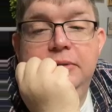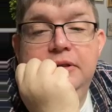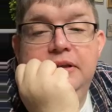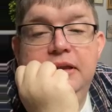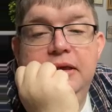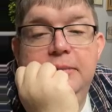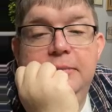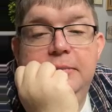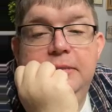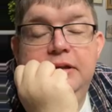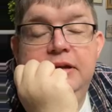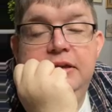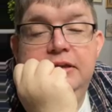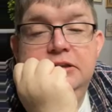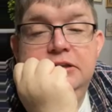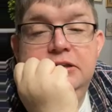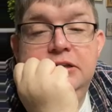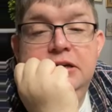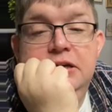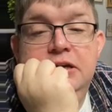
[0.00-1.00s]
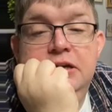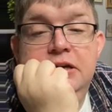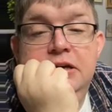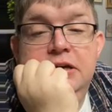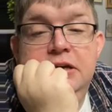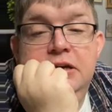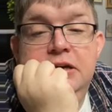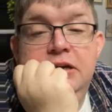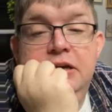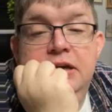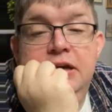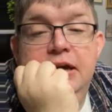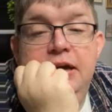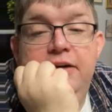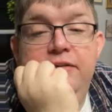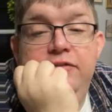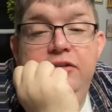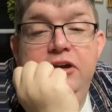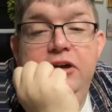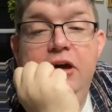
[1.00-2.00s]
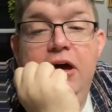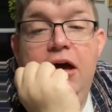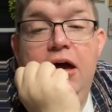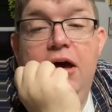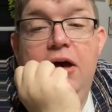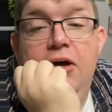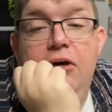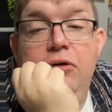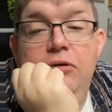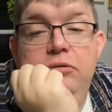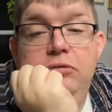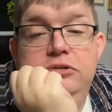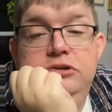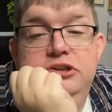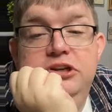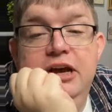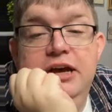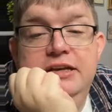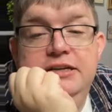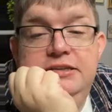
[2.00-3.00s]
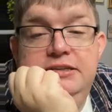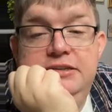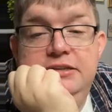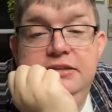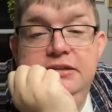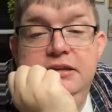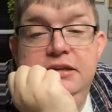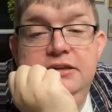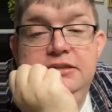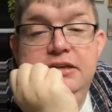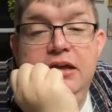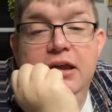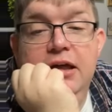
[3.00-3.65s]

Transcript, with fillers: Don't know what that means. Have you all chased?